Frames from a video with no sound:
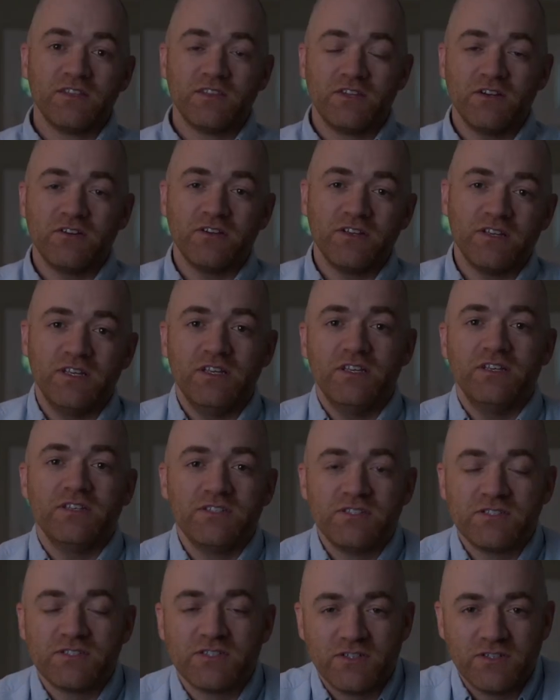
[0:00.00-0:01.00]
there
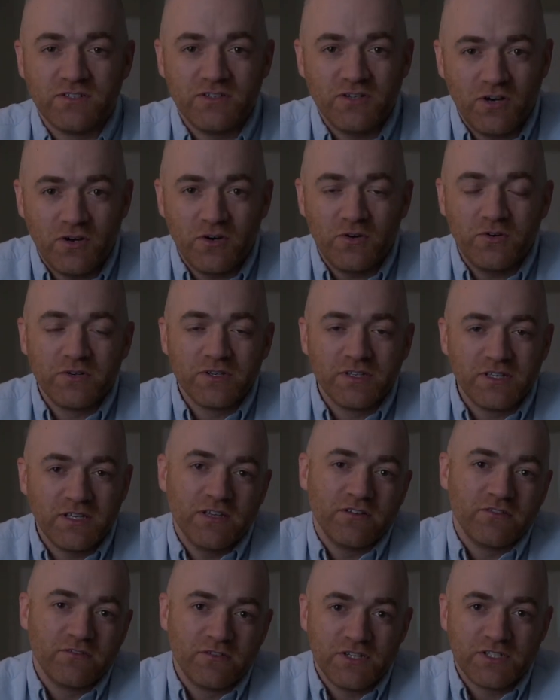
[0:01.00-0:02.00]
is no
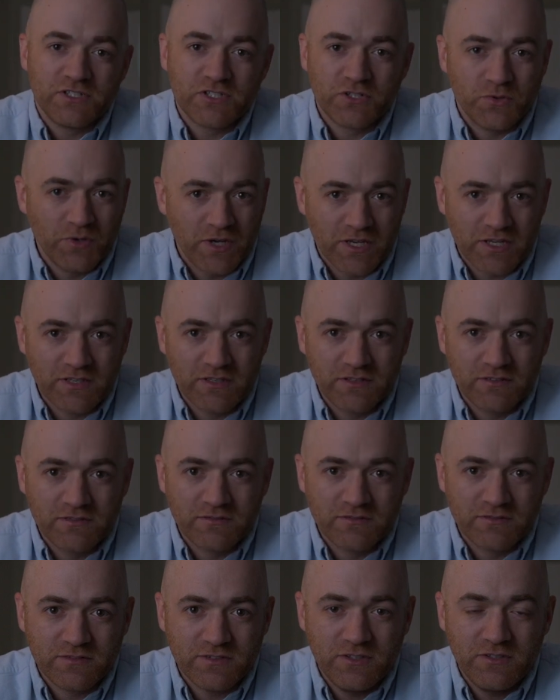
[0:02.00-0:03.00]
get rich quick.
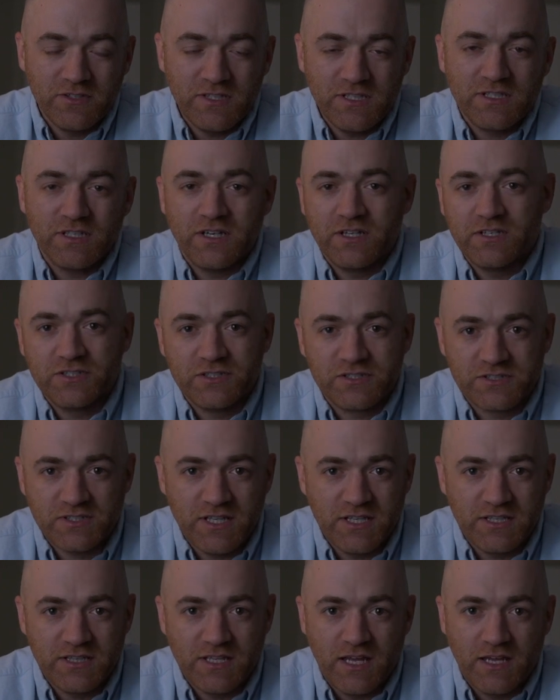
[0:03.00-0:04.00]
You need to
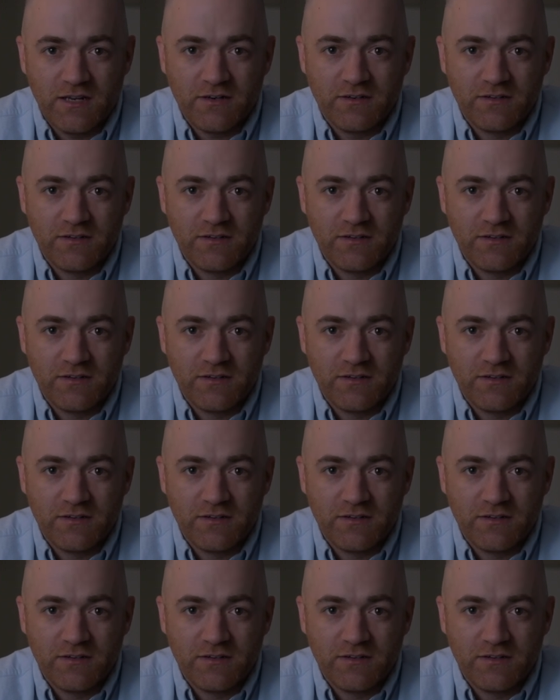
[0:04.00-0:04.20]
understand that.